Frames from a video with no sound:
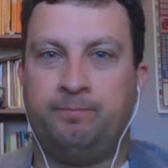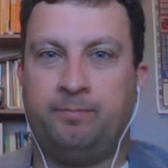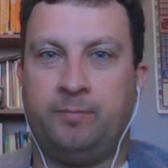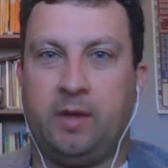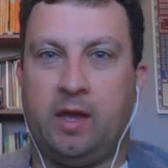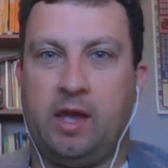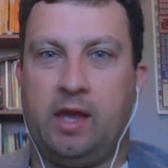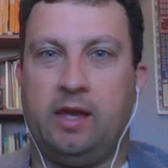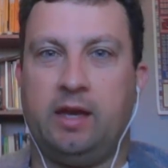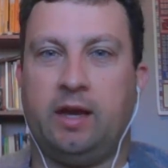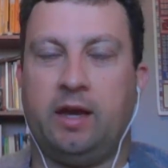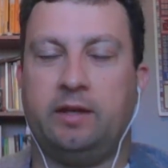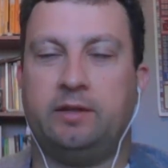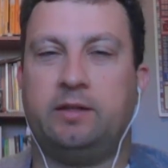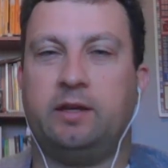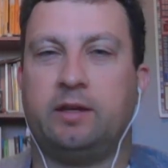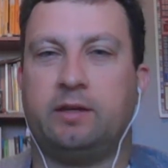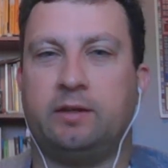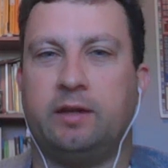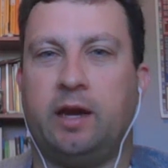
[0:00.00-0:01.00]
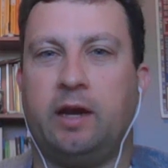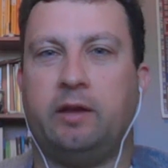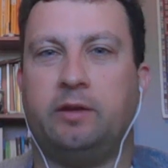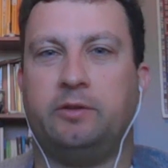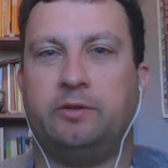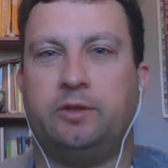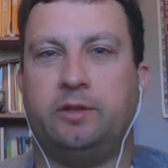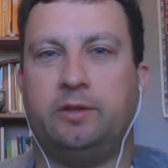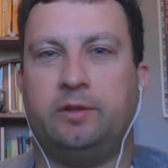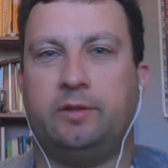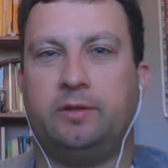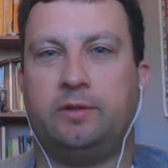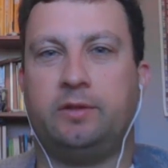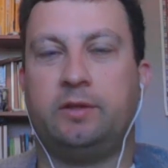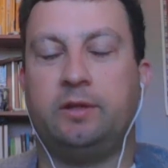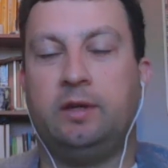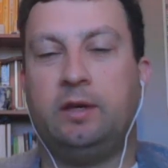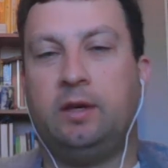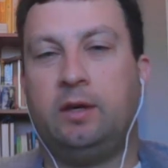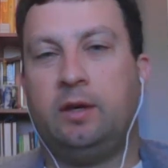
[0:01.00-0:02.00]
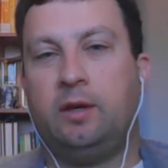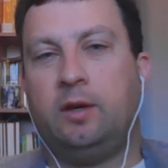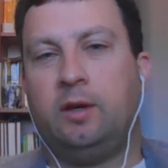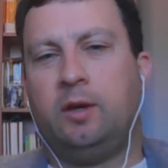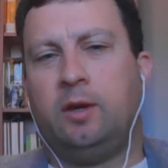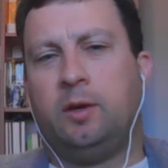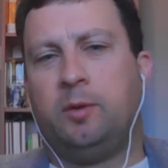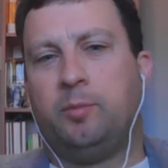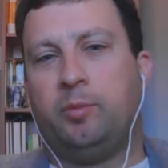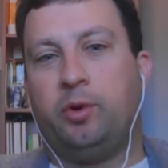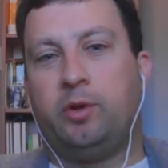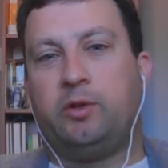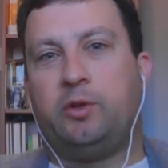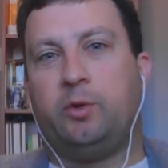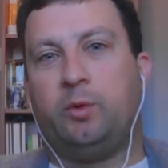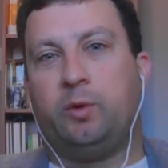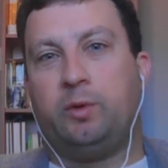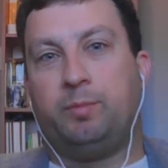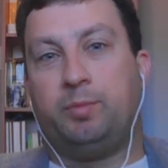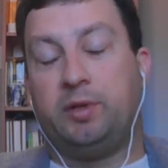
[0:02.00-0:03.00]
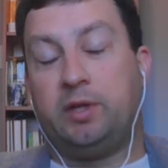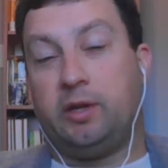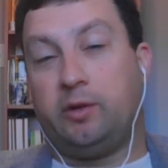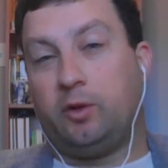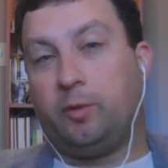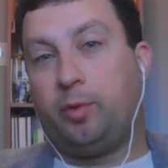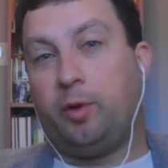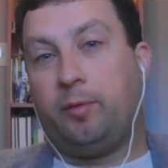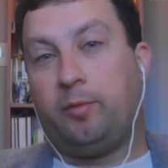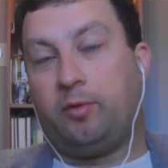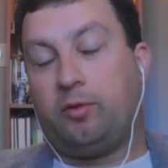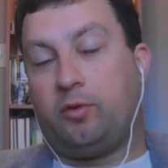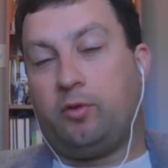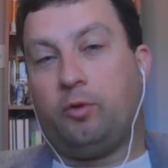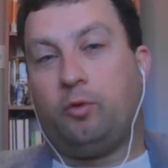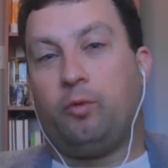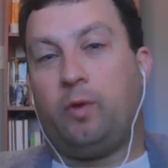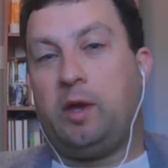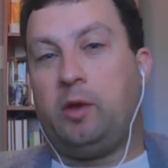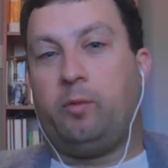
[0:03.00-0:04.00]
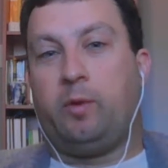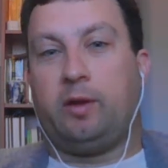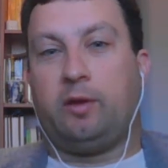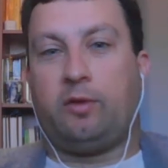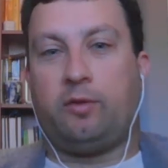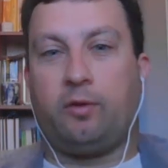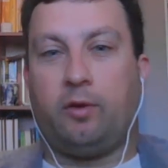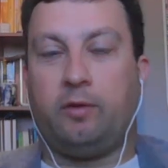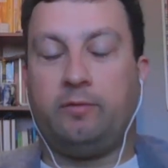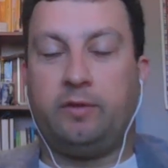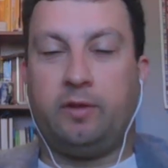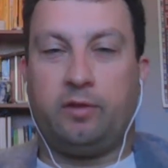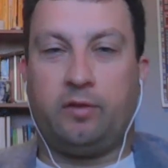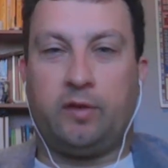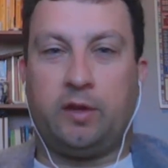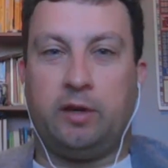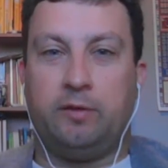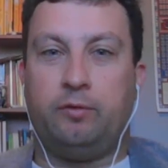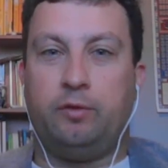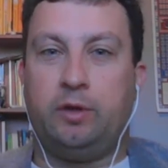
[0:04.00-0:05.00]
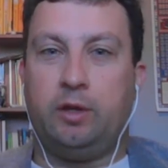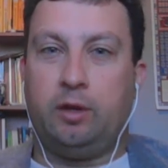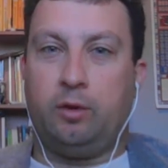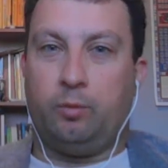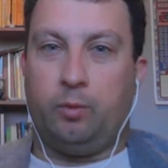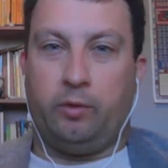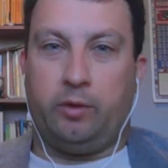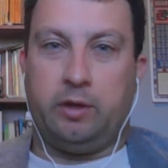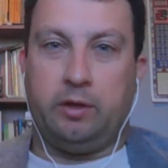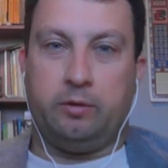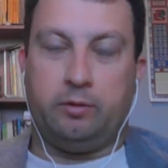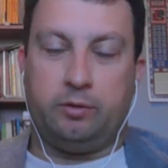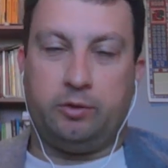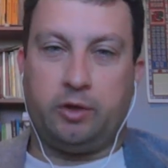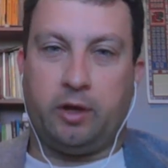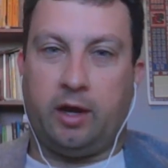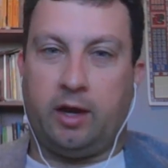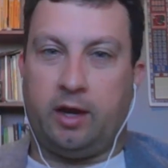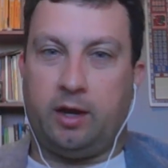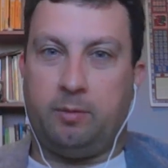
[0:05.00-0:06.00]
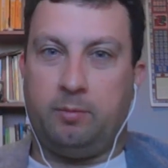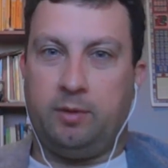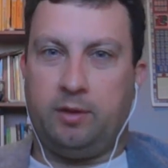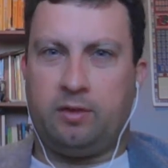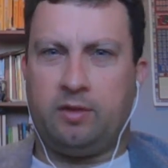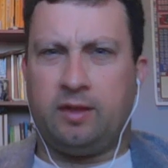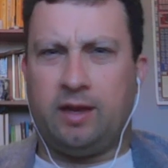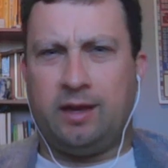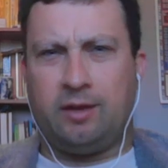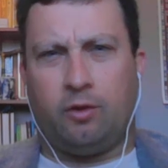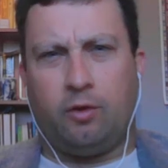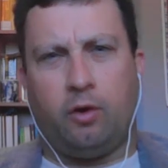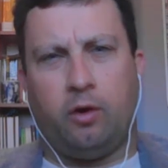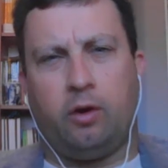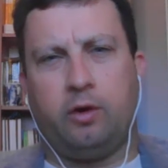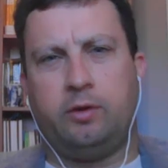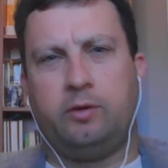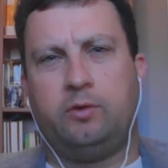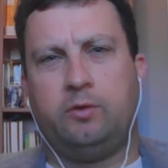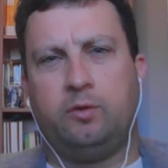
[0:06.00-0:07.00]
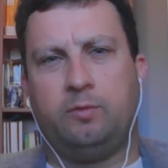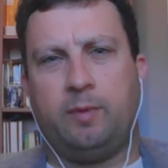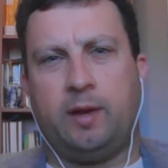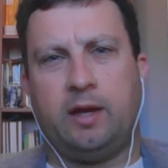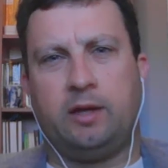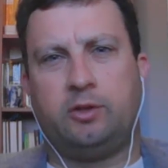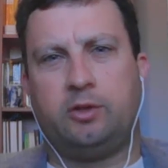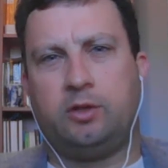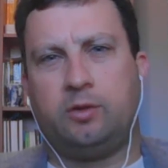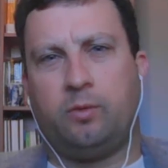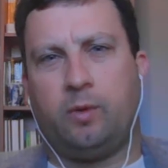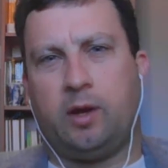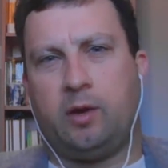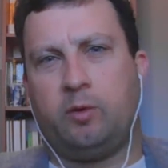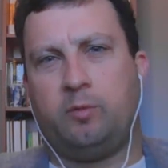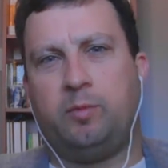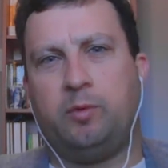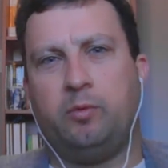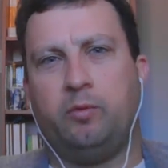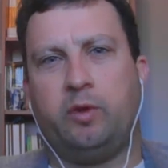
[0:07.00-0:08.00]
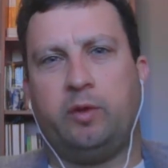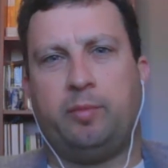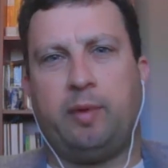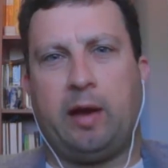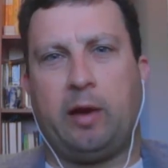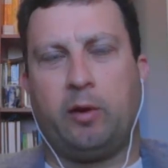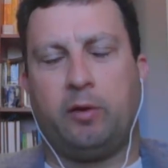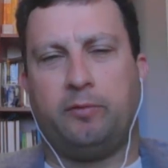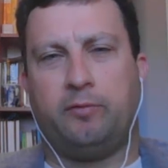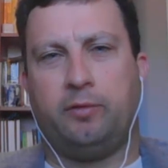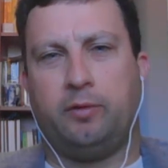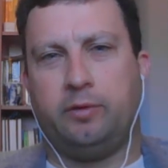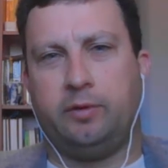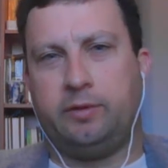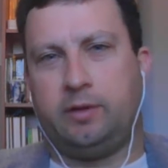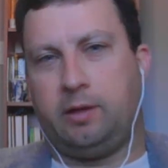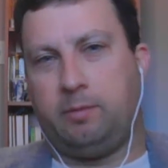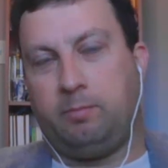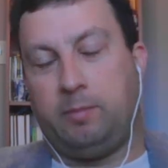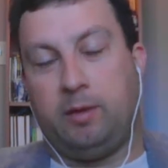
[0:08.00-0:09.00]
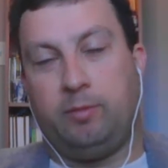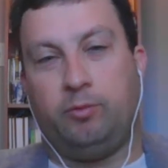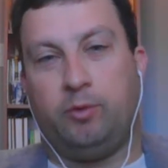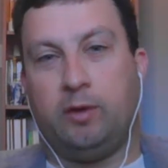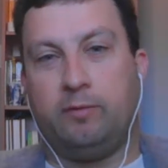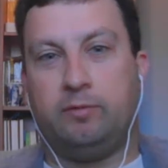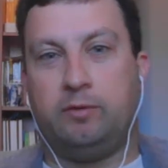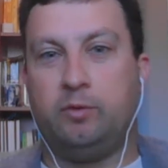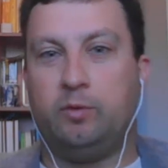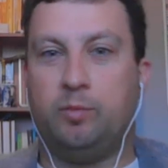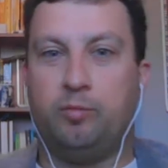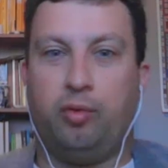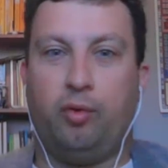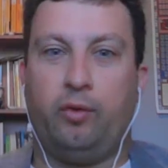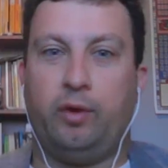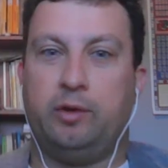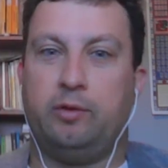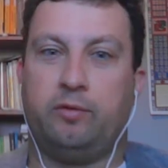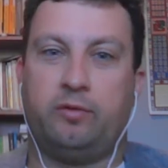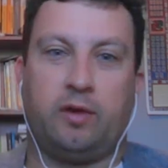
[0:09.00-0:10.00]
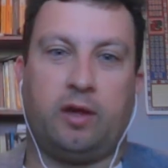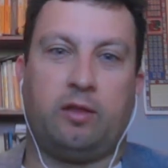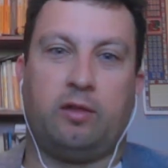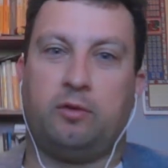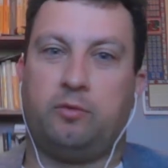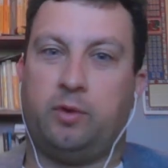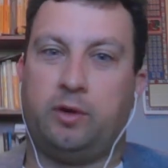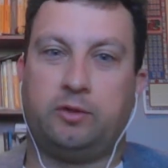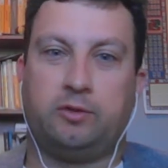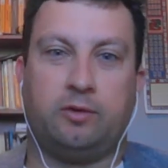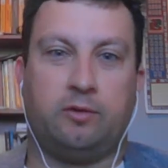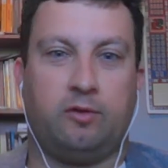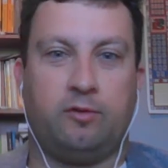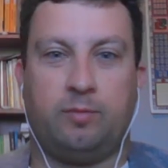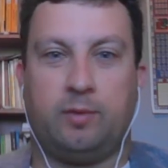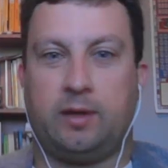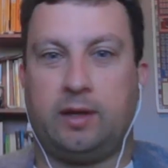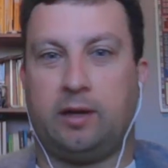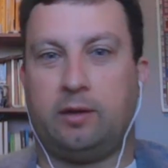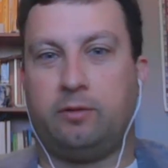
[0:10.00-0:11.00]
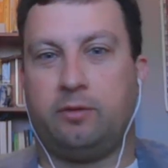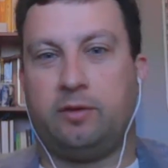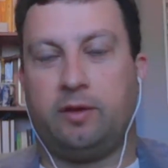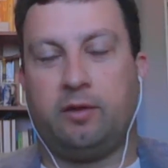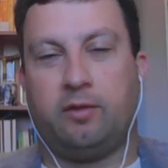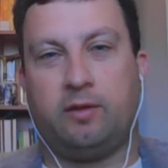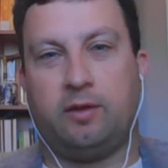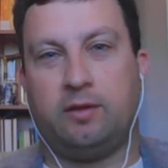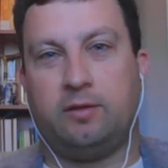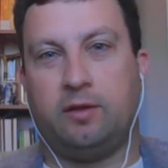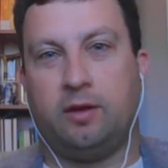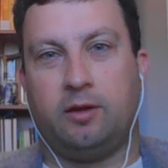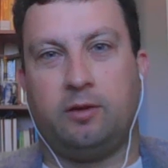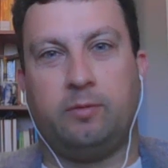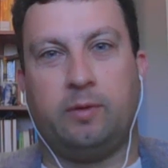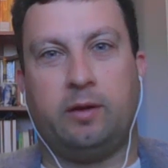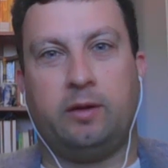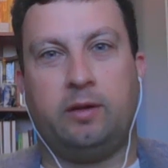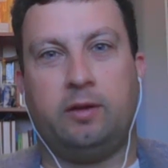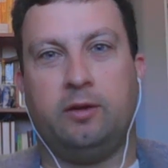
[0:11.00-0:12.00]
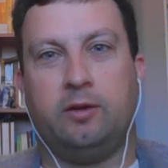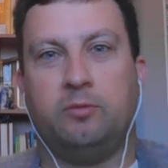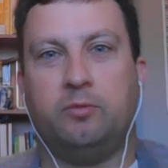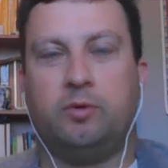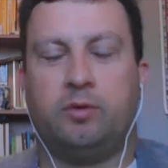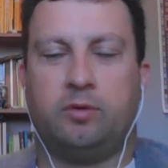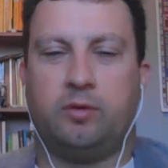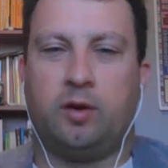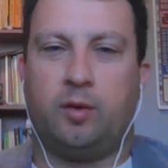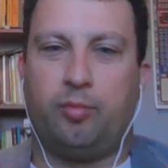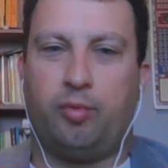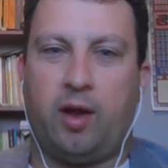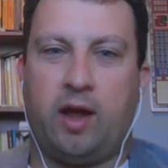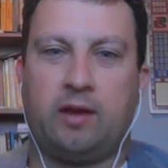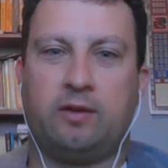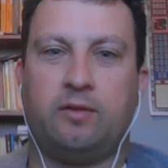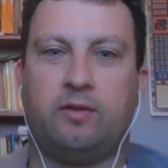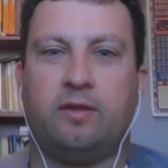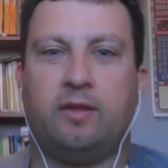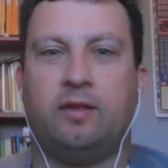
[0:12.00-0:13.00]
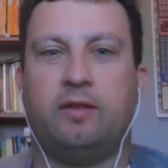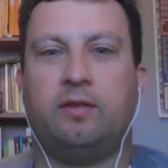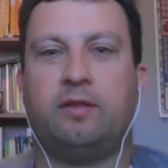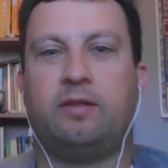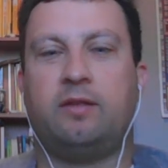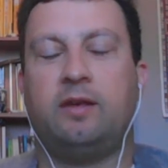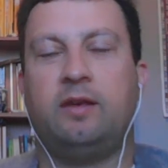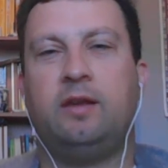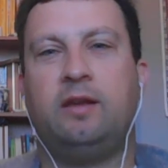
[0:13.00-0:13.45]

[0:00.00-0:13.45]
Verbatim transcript: AI technologies put to a particular purpose, is a great way to solve this. And if you did a really good job, it's not hard to imagine why it would be really powerful and that maybe you have a new employee who's lots of questions about how things get done around here, what are our practices